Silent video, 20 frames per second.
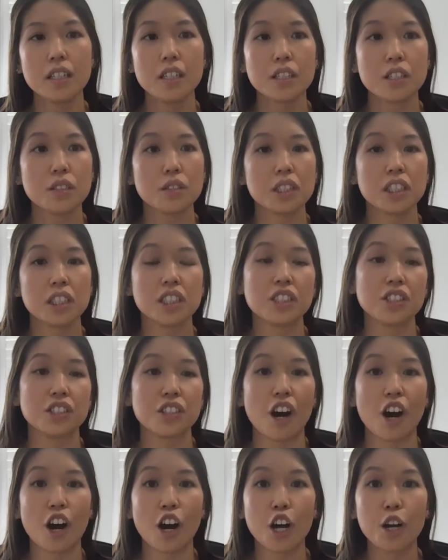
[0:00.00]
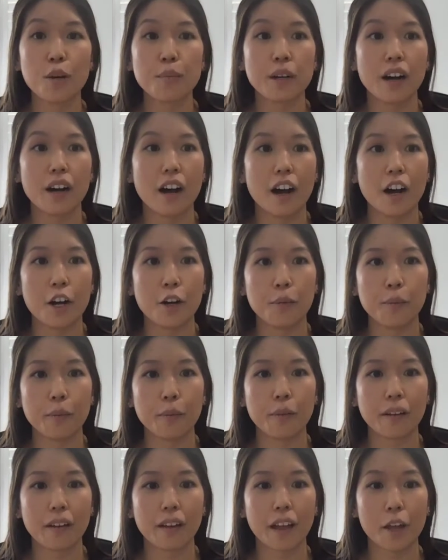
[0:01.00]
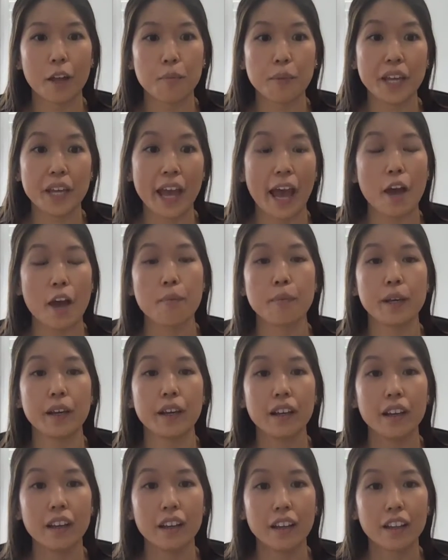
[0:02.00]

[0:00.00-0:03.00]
do a good job, and be happy.